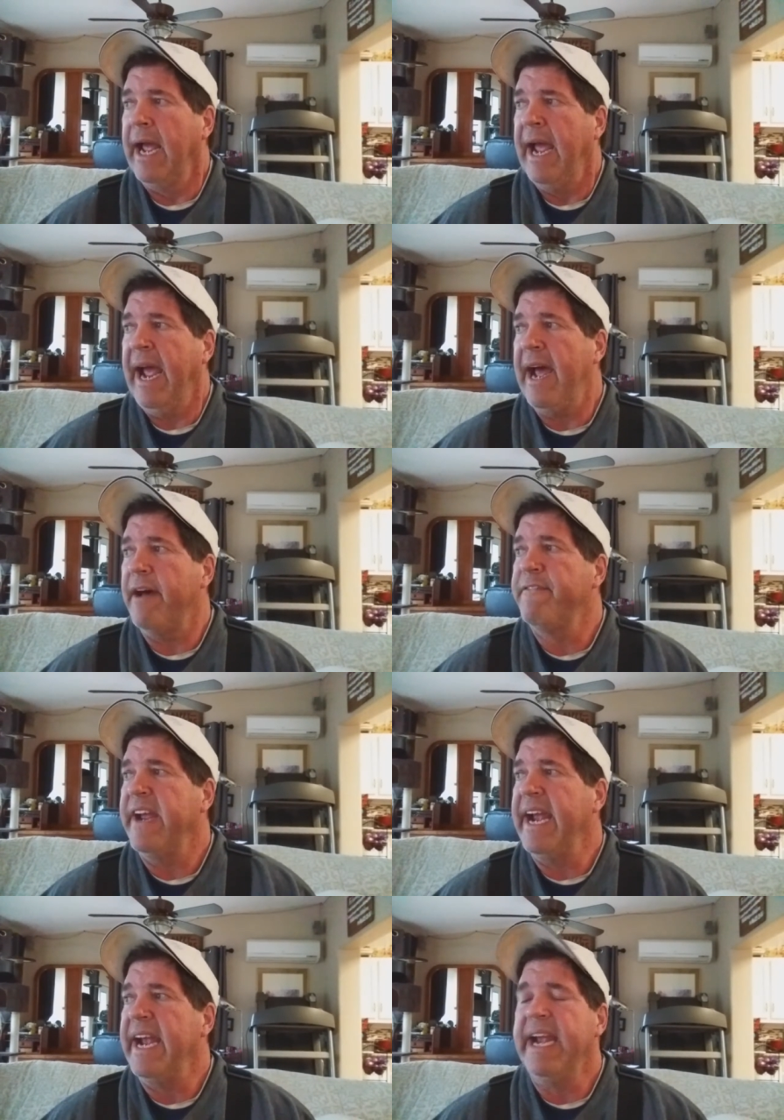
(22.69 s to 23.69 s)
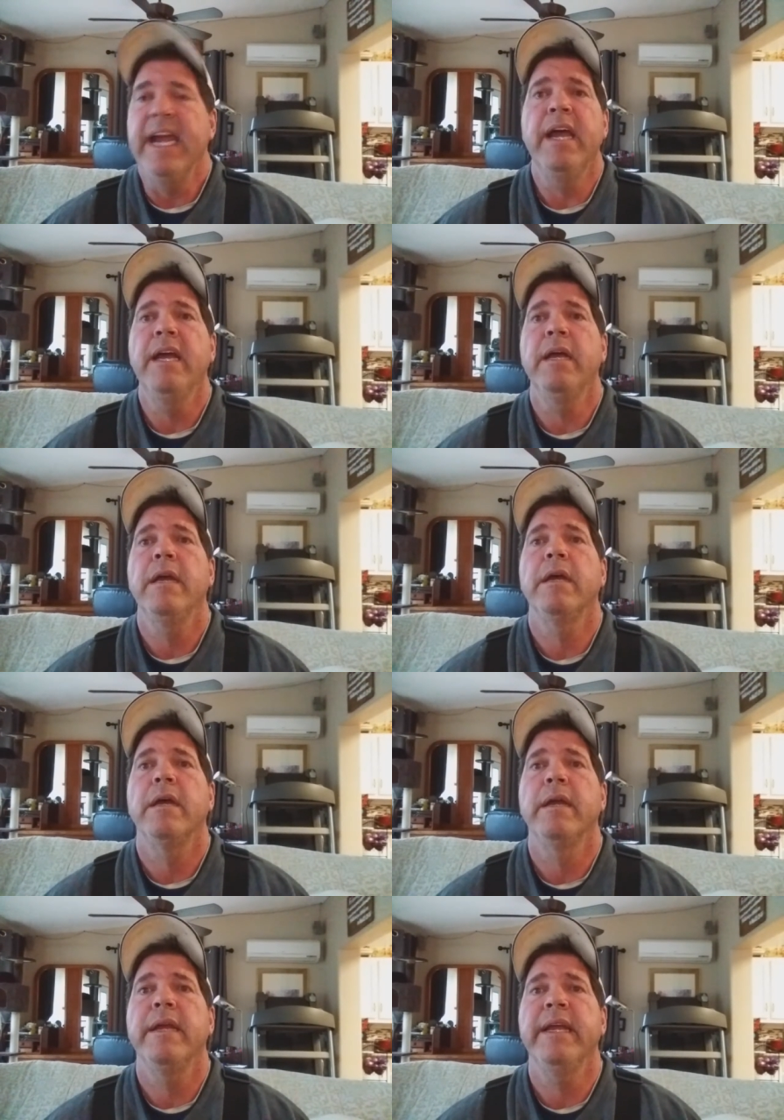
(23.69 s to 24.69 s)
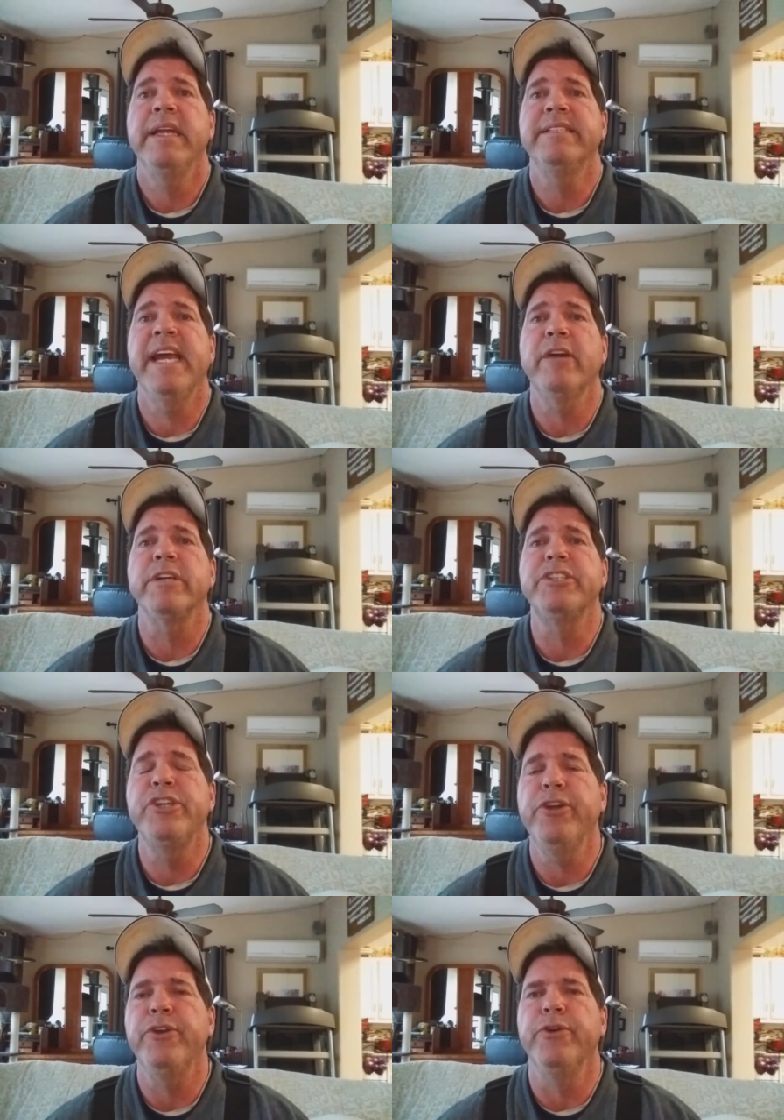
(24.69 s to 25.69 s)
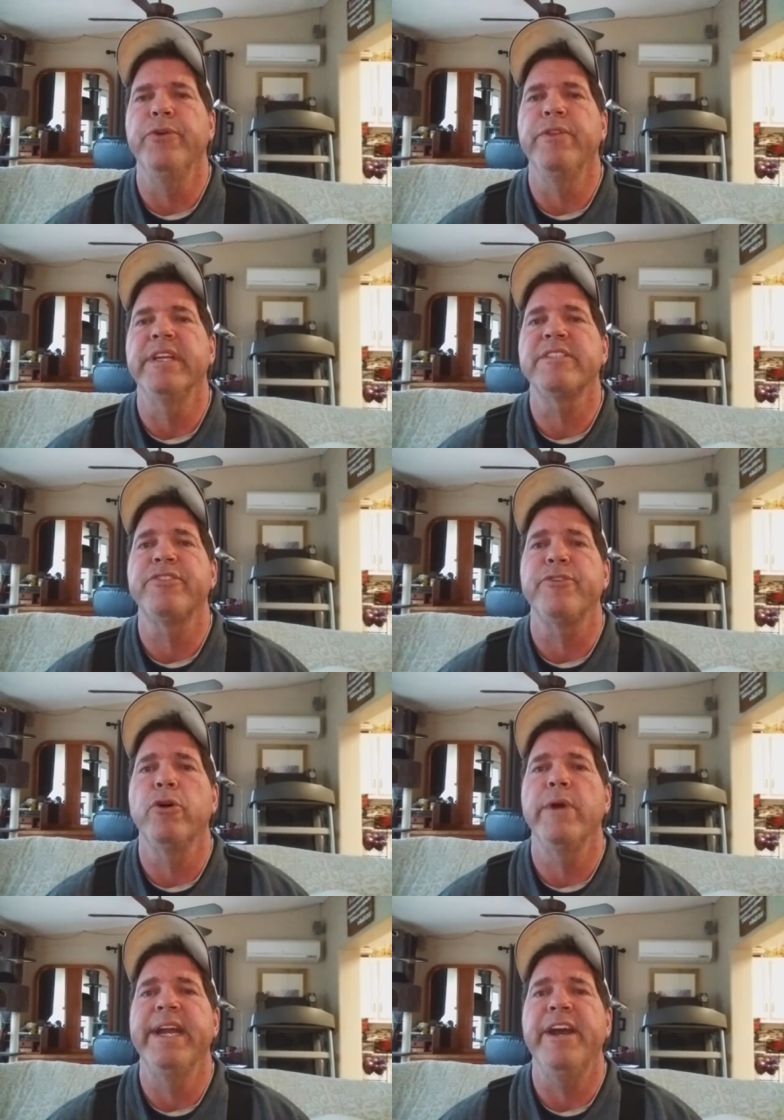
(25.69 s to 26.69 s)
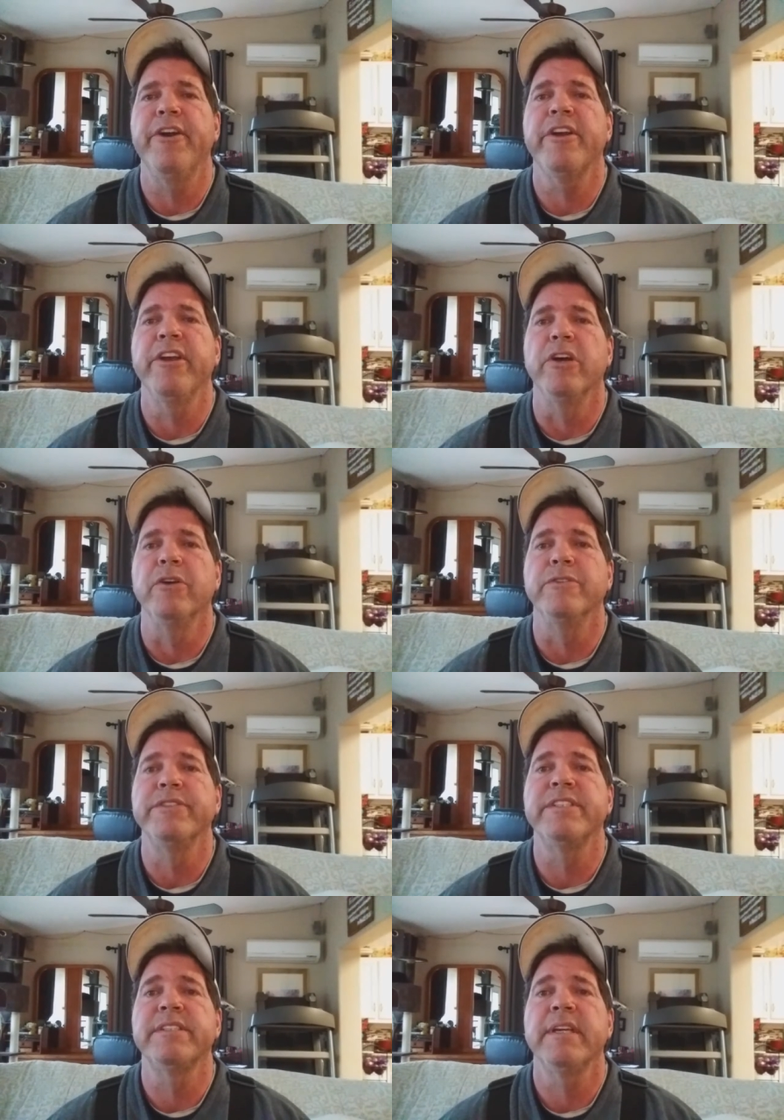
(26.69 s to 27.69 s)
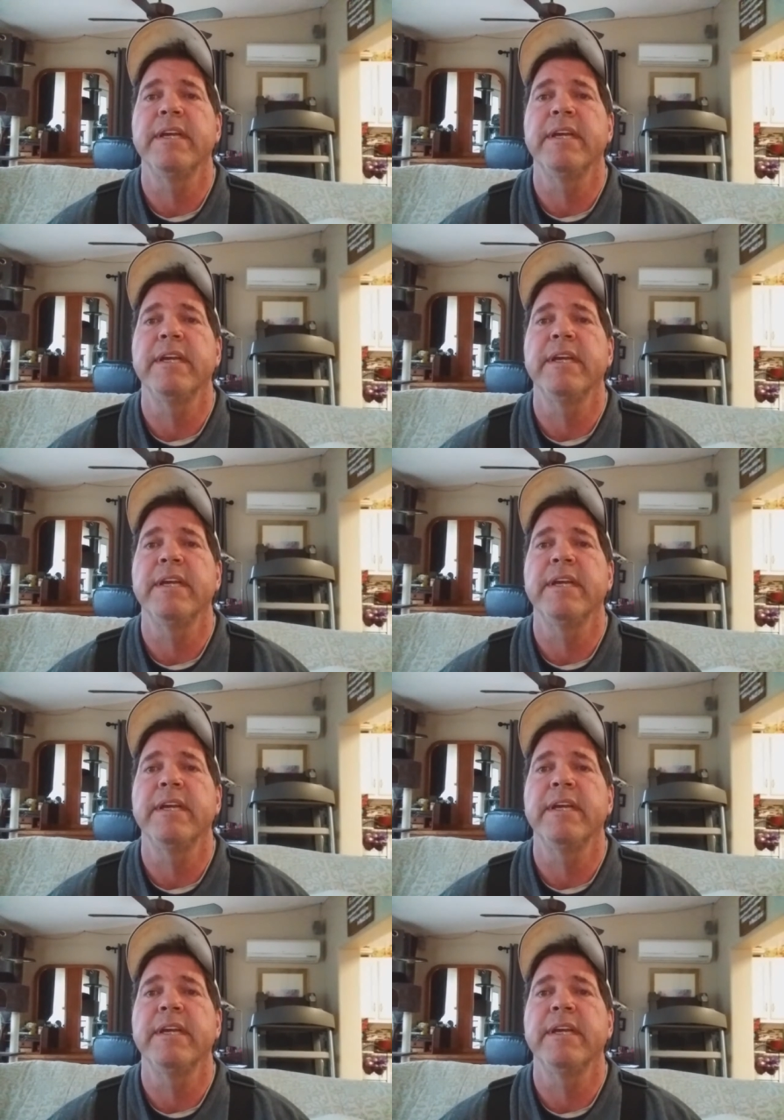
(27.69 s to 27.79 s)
have a Integra 2 that's throwing error codes